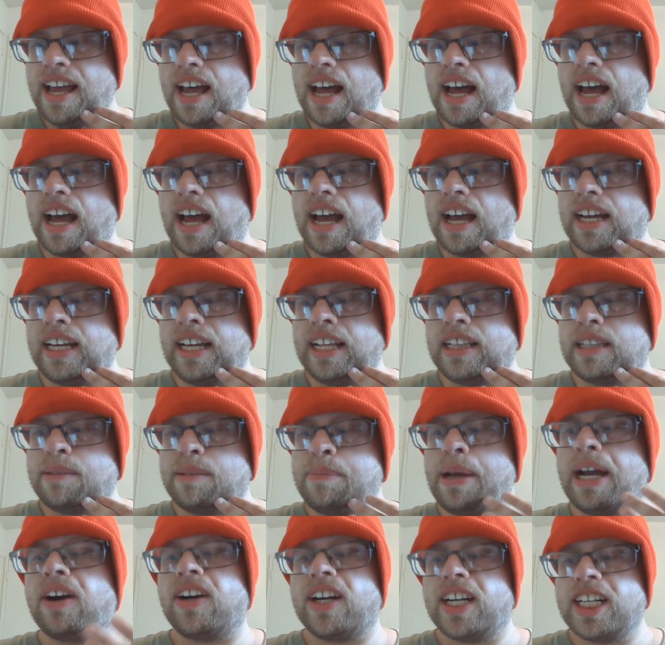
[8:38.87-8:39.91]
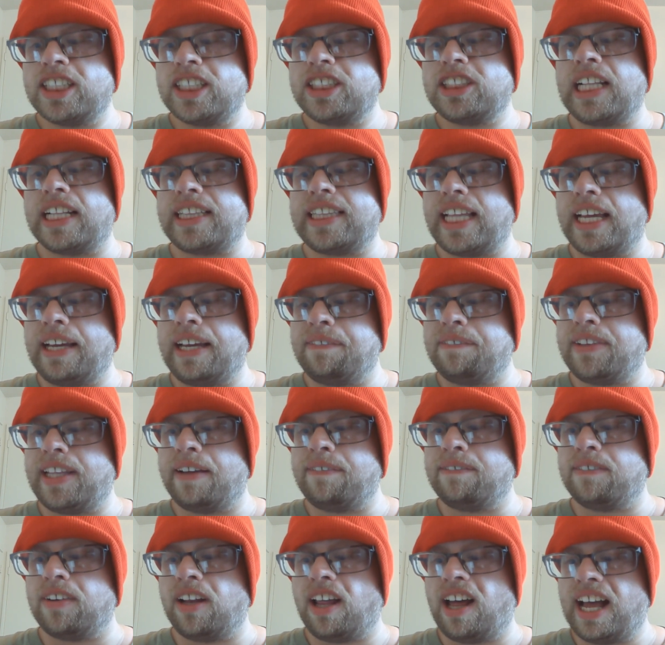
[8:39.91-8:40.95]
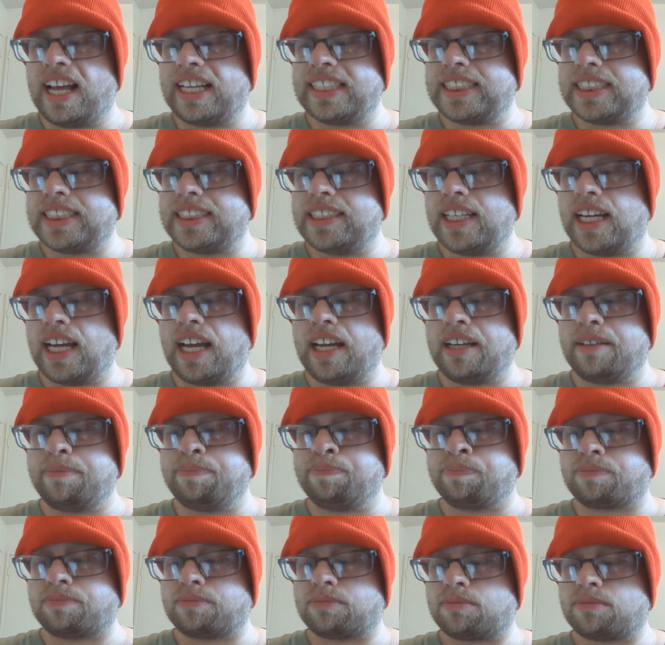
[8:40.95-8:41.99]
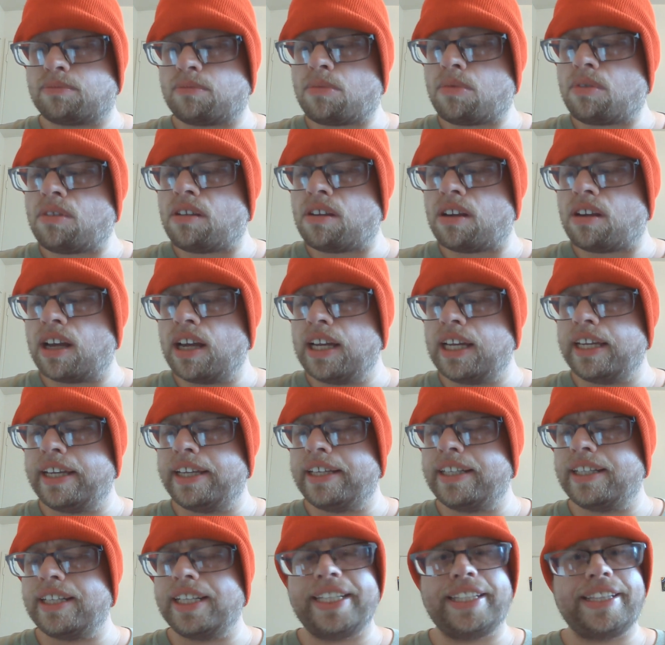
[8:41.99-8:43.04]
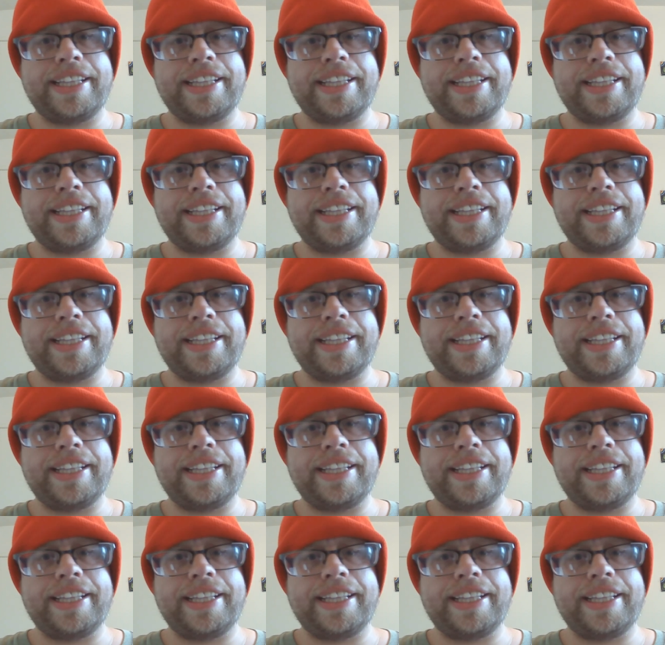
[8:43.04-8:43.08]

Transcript: The marriage that they've lost, they feel